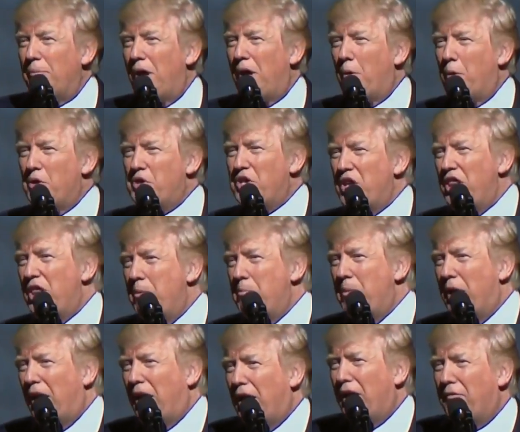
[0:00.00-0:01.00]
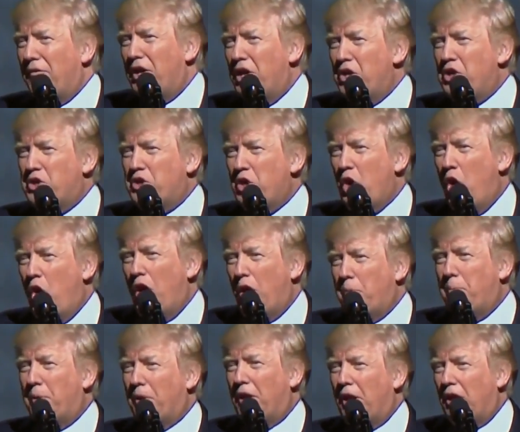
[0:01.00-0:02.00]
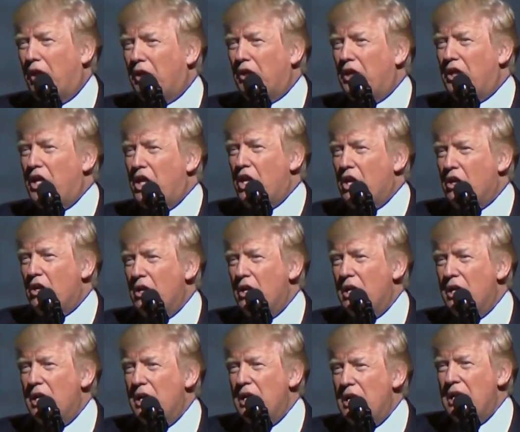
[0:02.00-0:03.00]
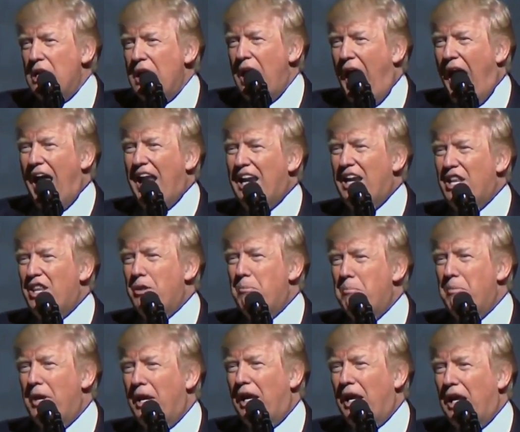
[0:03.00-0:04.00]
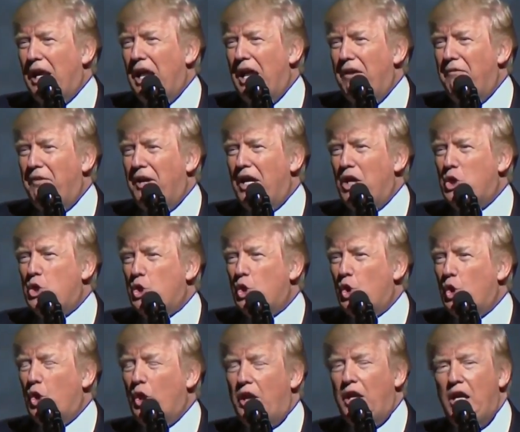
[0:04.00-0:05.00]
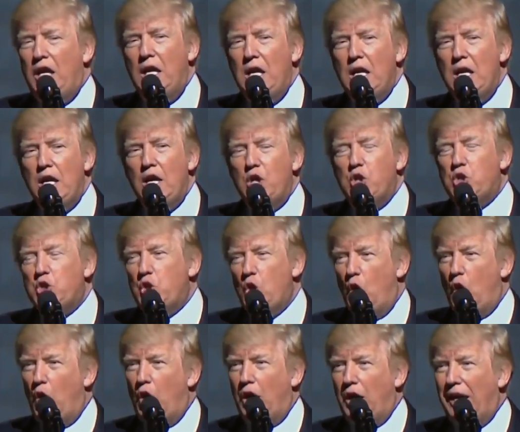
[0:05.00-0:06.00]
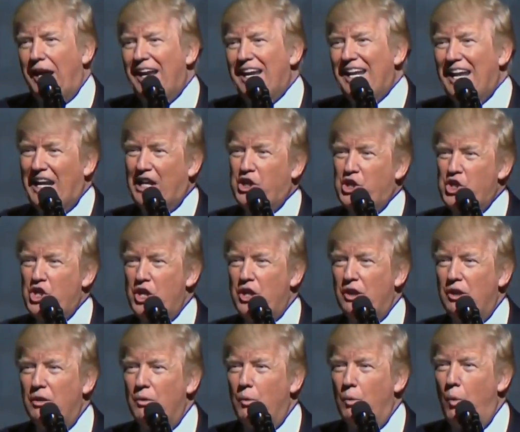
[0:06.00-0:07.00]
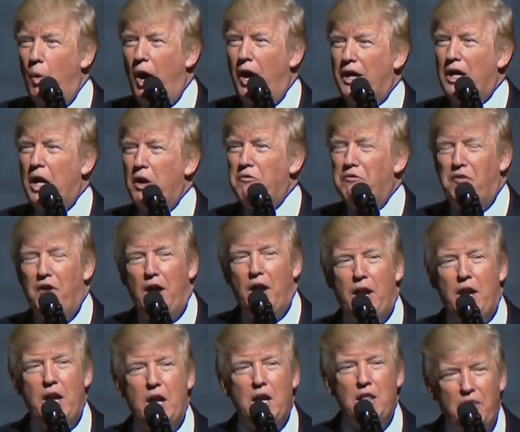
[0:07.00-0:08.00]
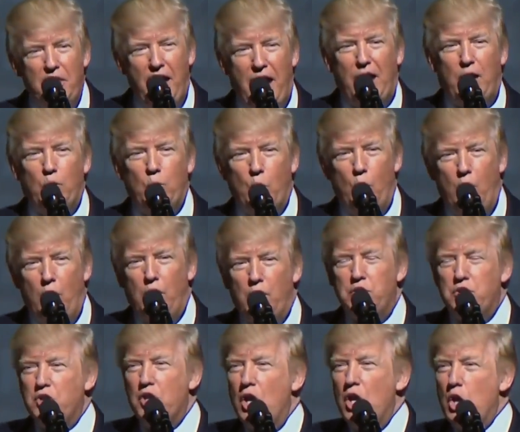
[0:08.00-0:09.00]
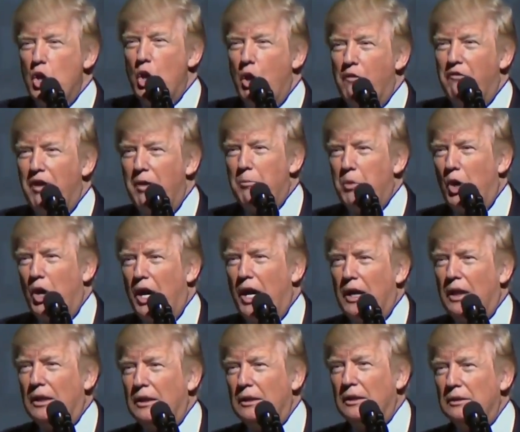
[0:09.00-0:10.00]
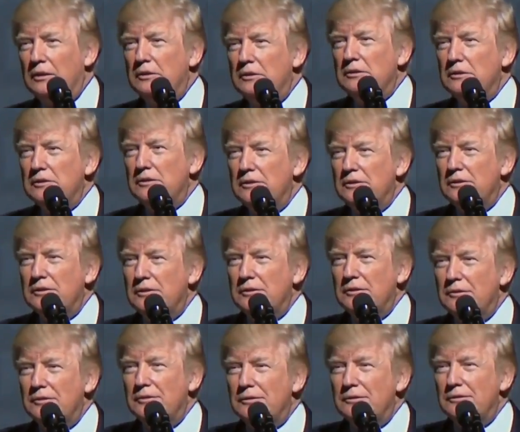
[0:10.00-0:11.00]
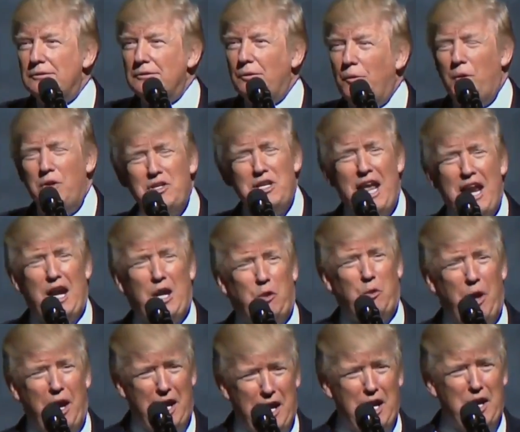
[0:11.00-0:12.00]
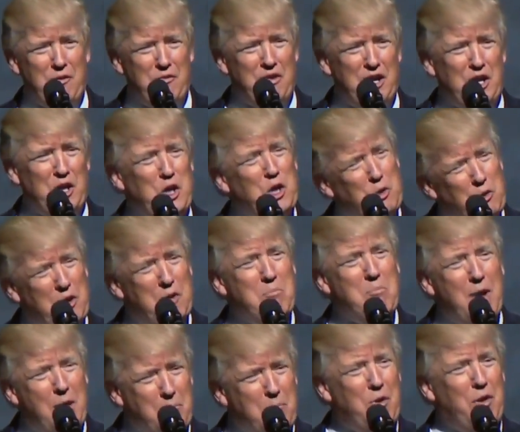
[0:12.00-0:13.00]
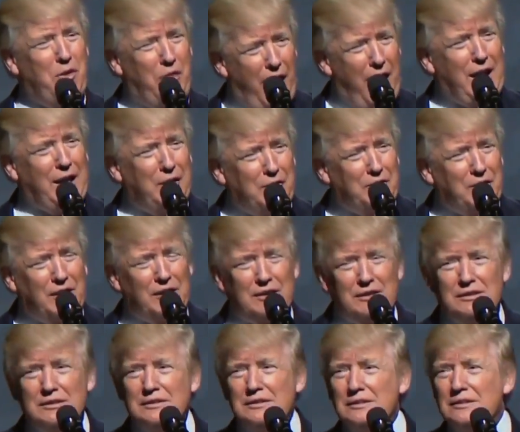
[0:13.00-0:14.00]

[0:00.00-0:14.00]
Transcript: But it was in the middle of a historic political year and in the middle of a truly historic election. What fun that was, November 8th. Wasn't that a great evening? Do you remember that evening?